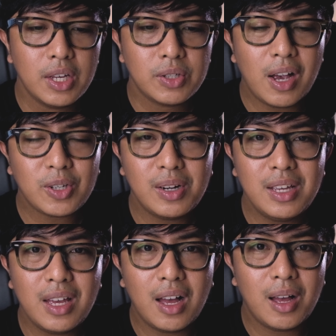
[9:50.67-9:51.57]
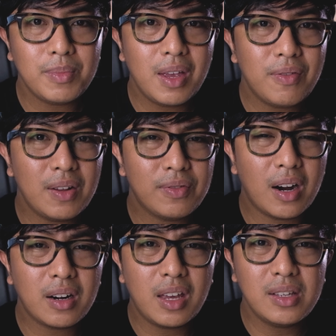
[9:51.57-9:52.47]
So actually, even if the
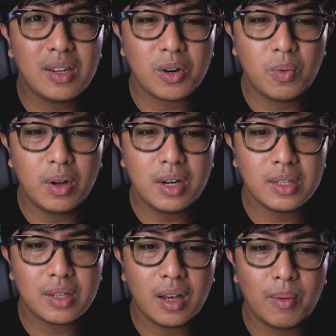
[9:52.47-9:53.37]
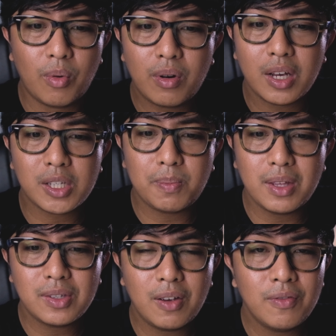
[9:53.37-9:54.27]
RK01 is more
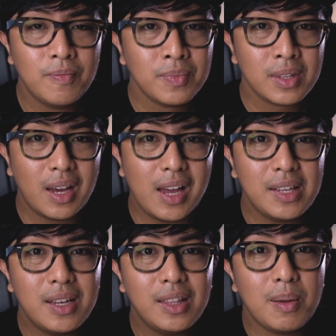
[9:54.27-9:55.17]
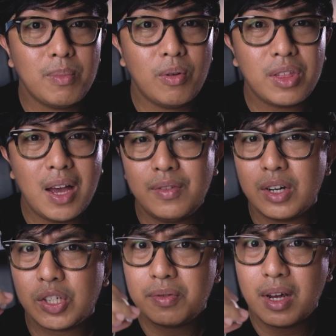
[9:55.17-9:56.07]
expensive, I'd say they both have
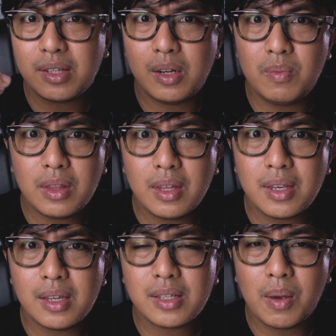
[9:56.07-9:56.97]
their strengths and weaknesses.